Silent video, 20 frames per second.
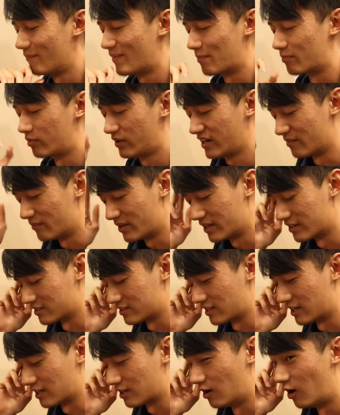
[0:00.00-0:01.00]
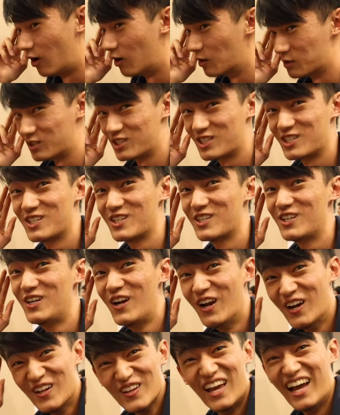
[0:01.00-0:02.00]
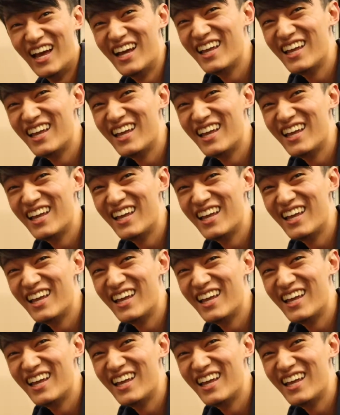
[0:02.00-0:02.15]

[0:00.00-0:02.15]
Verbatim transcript: In my brain, immediately I was like, "Oh shit."